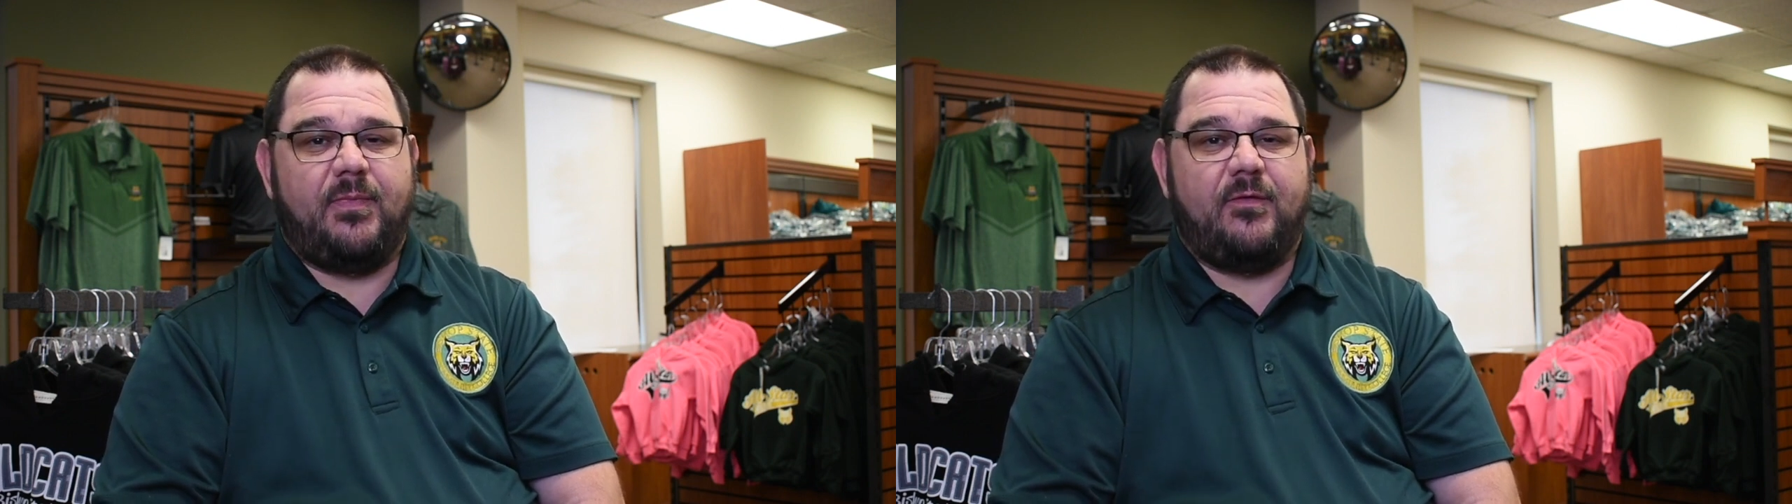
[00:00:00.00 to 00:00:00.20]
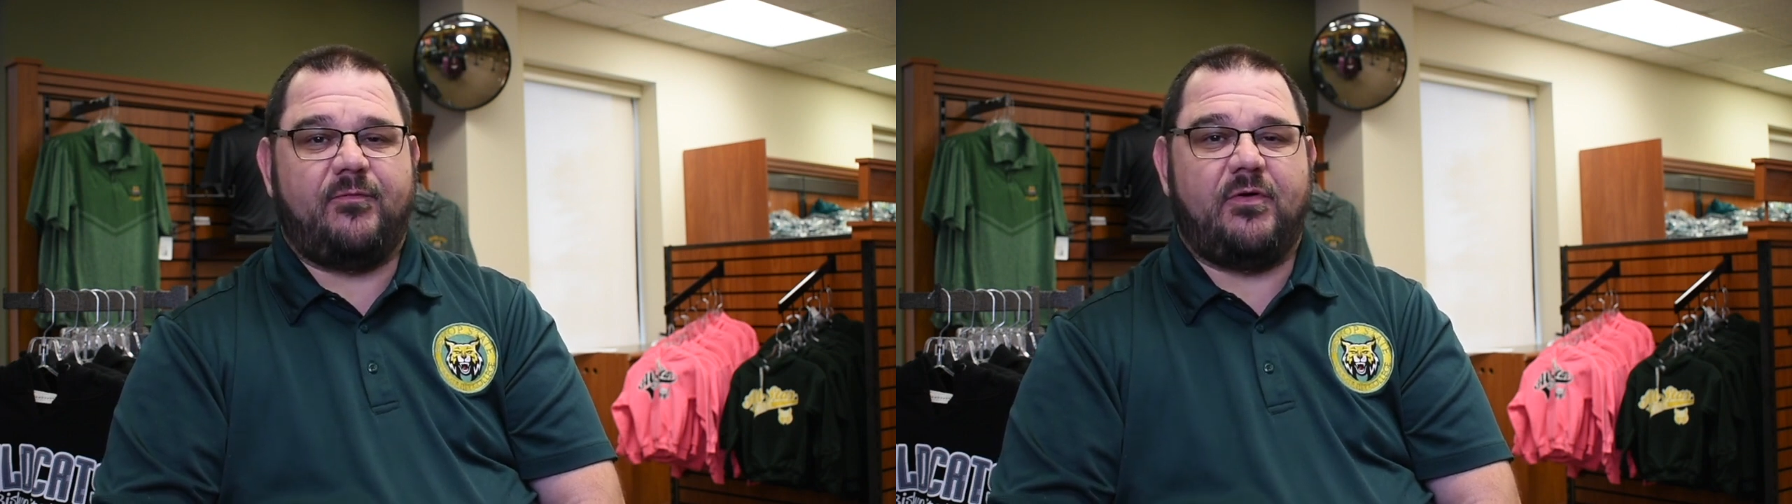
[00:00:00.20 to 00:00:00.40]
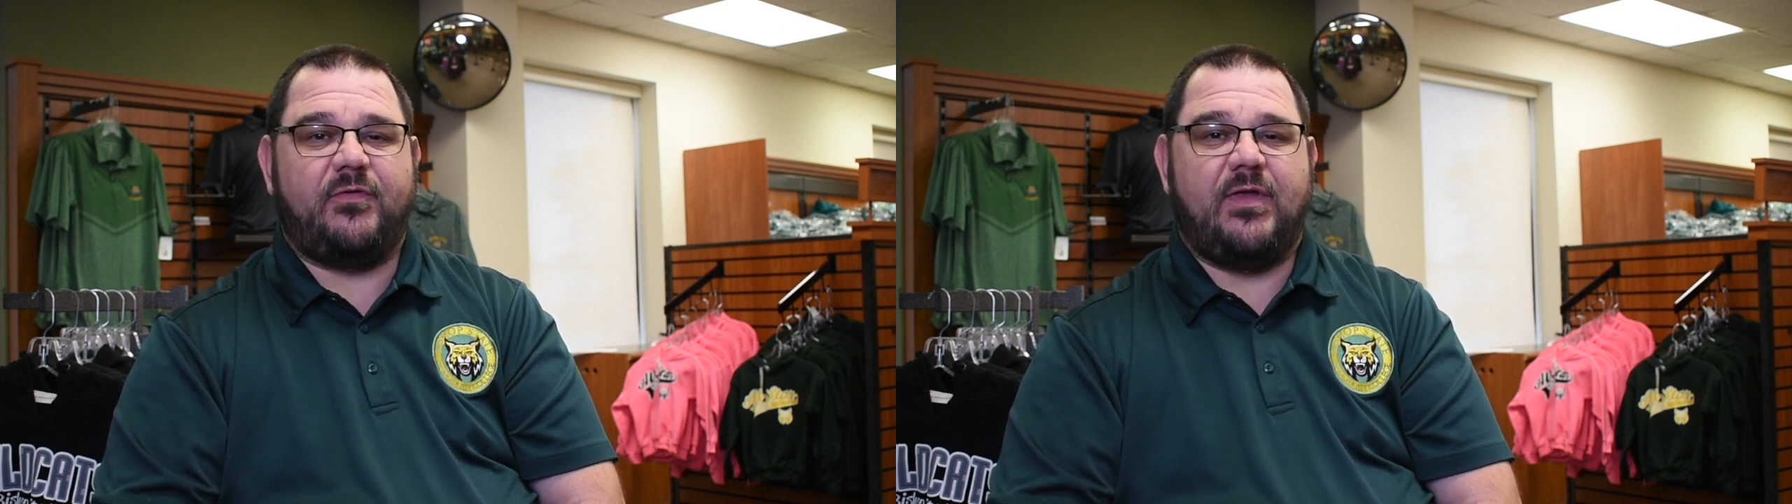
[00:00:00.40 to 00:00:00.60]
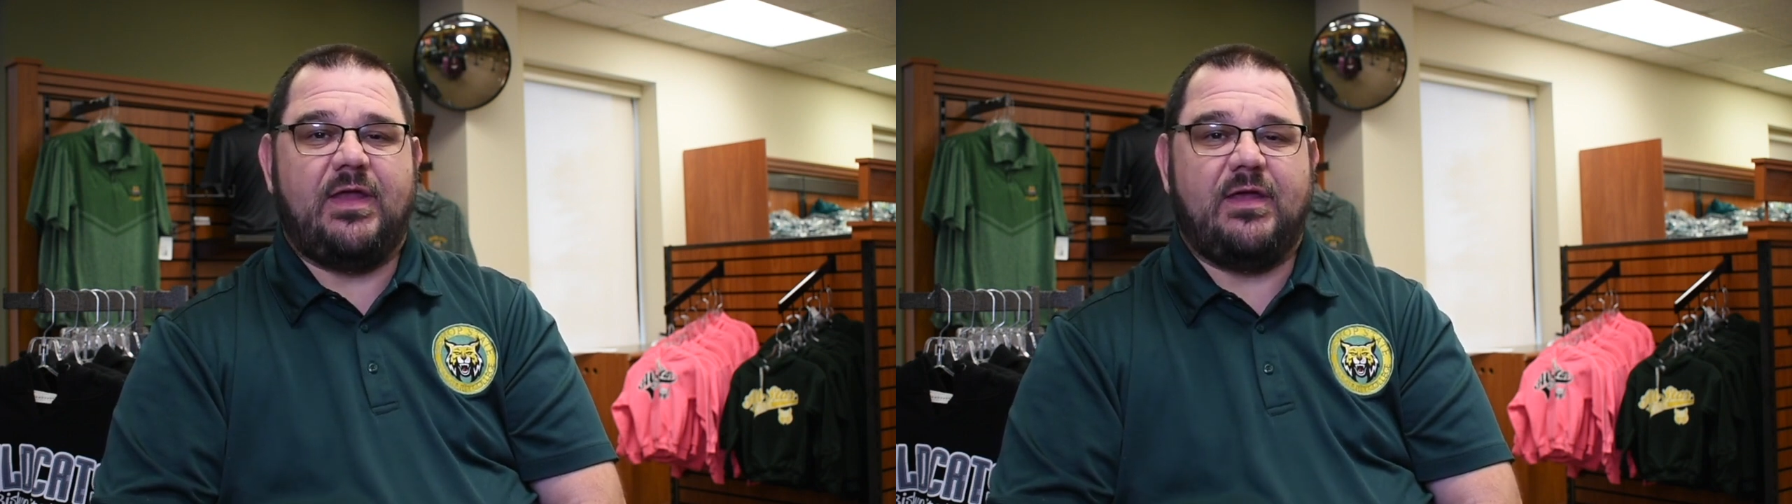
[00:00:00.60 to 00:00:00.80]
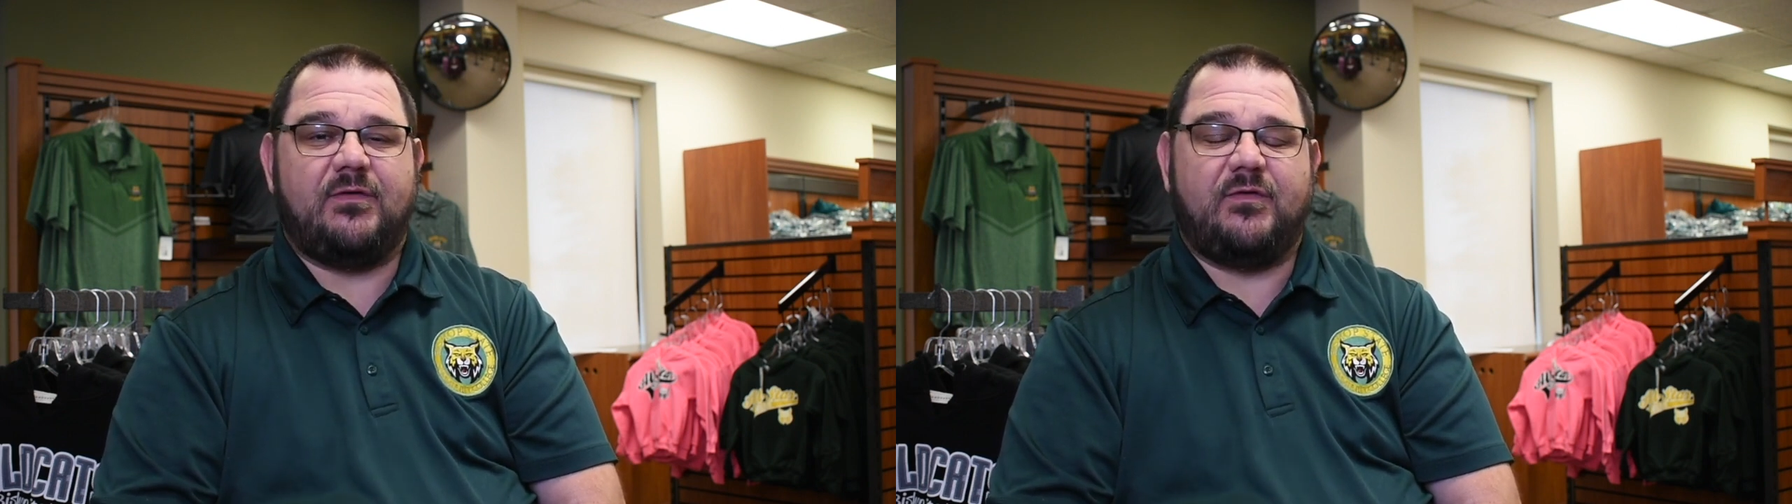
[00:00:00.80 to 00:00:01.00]
The first thing
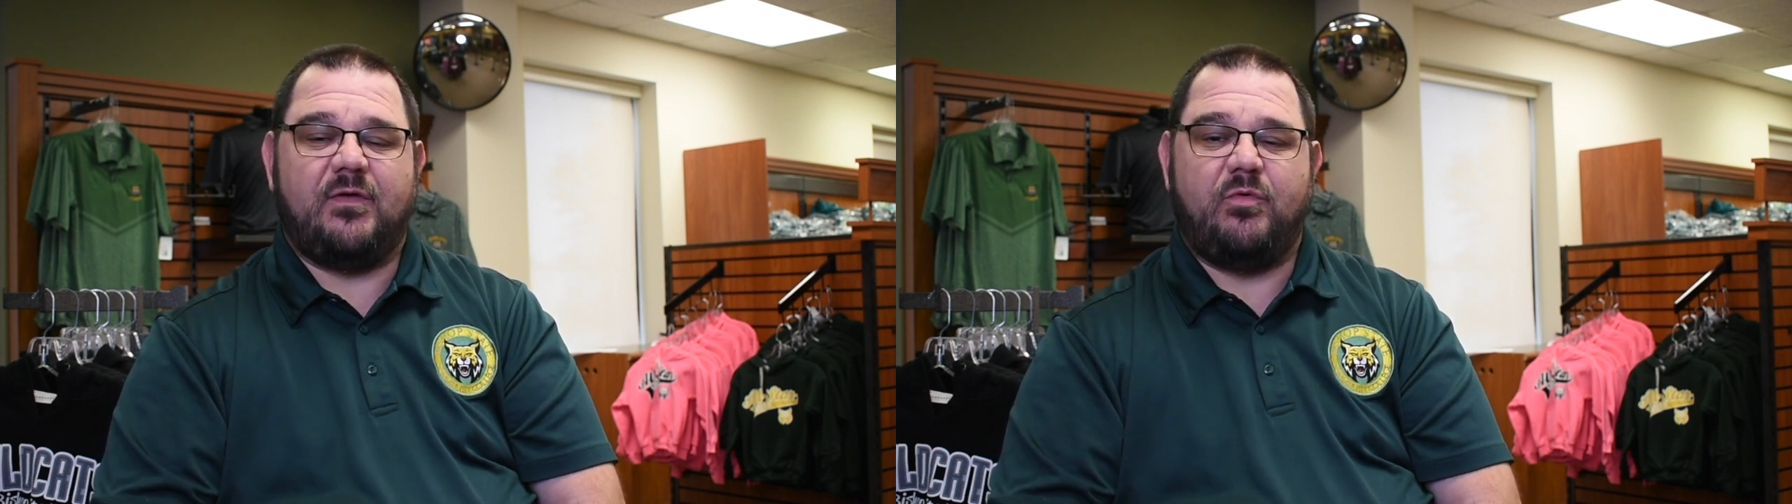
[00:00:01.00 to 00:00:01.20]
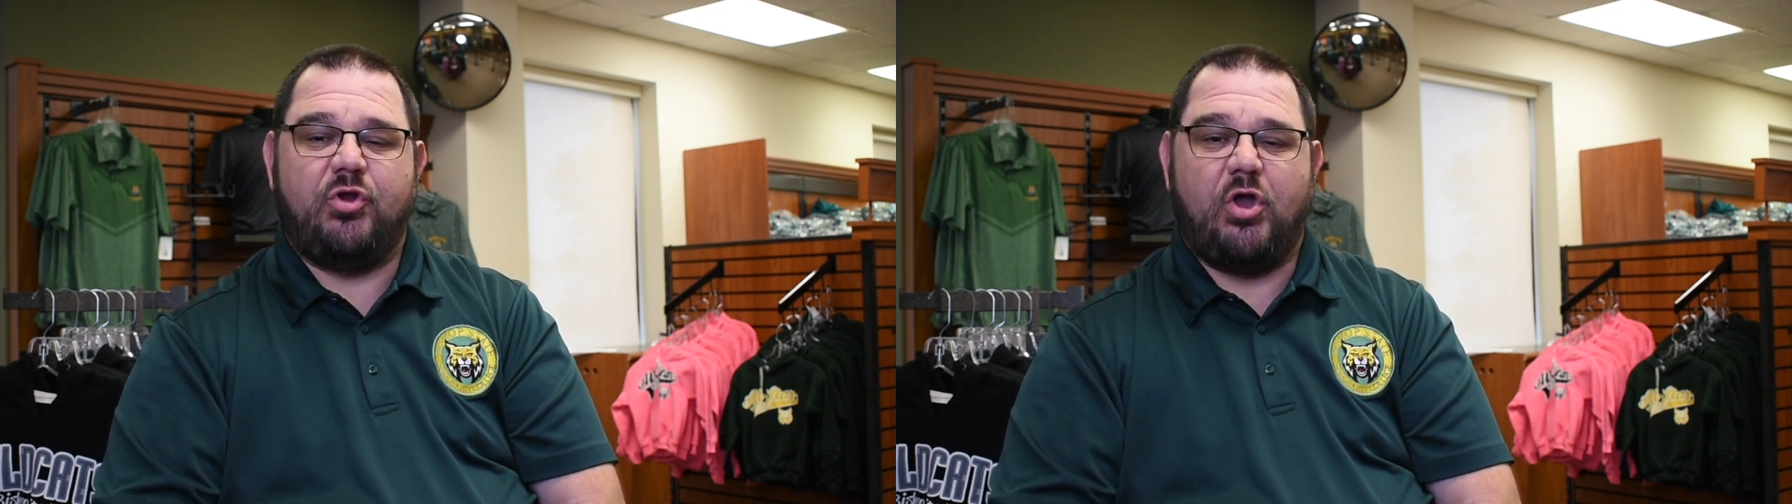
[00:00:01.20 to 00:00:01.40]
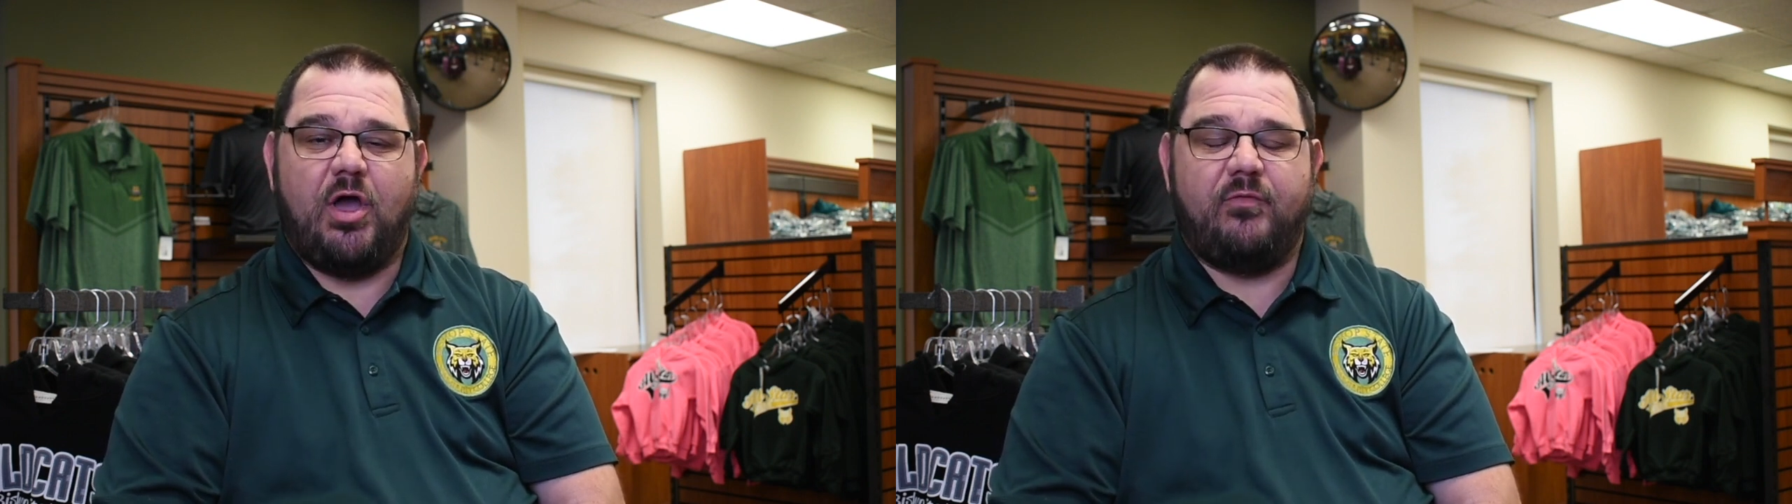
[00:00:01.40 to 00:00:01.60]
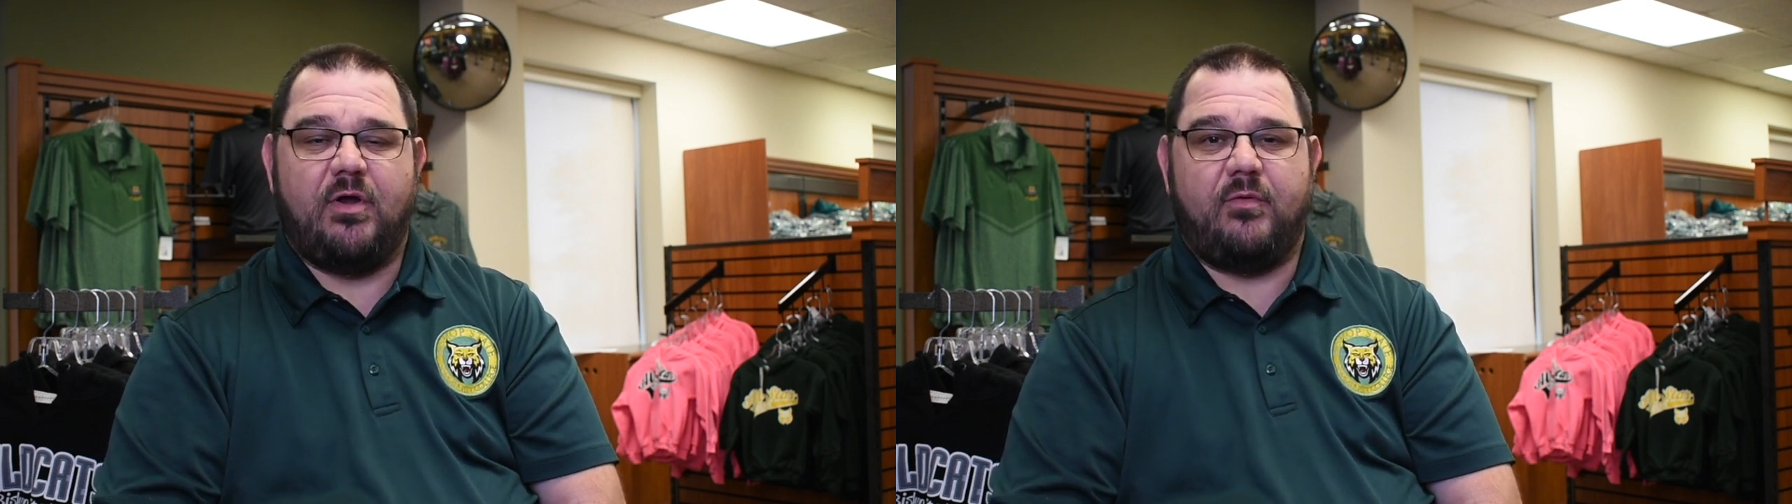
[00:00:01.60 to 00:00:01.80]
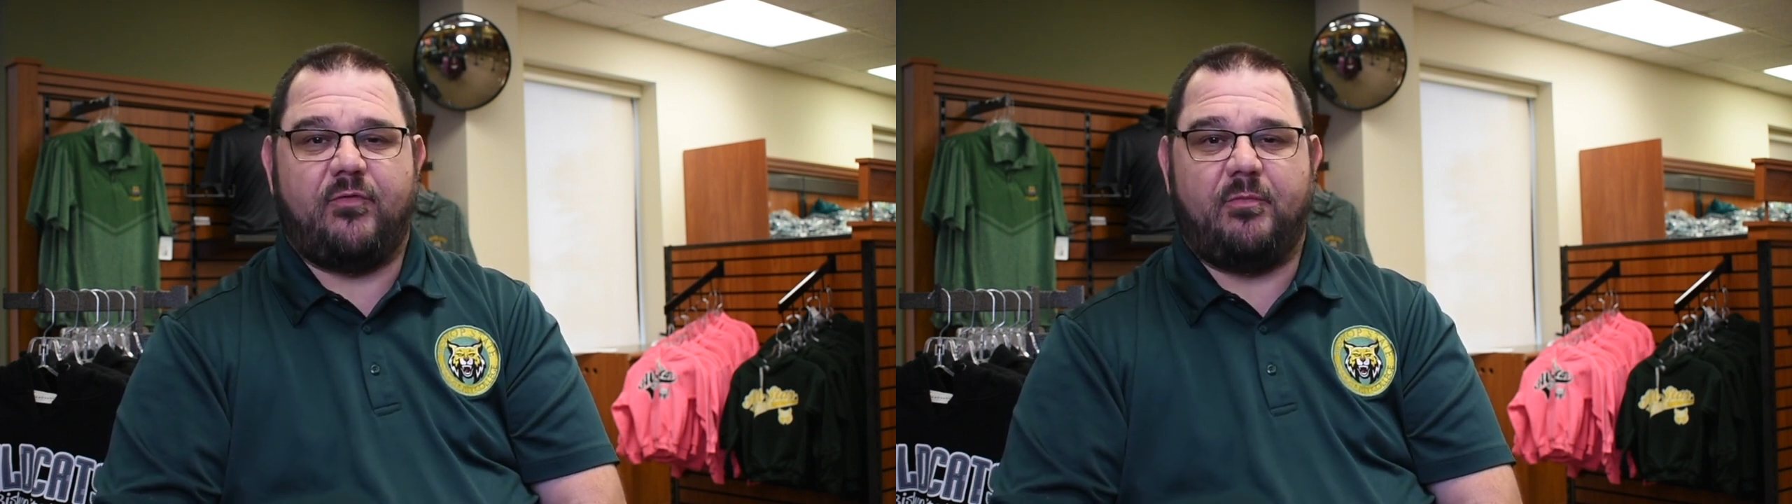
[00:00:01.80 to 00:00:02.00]
is that when you're covered
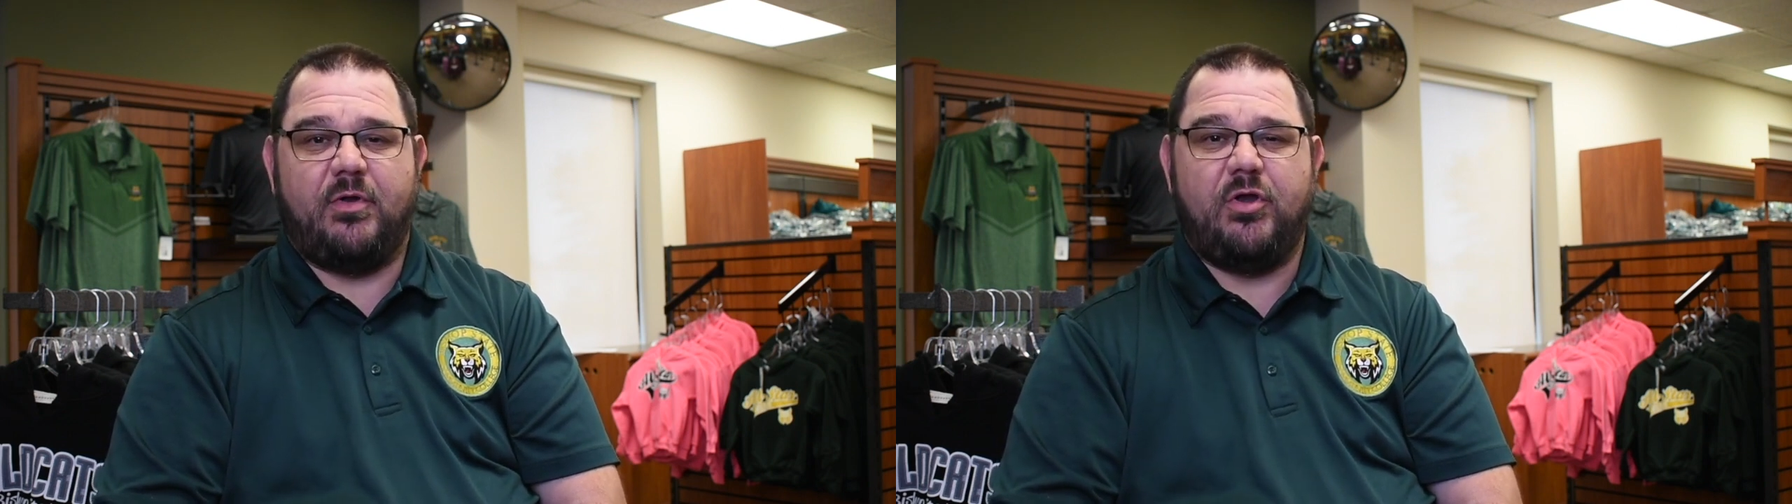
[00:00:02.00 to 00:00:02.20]
under FERPA,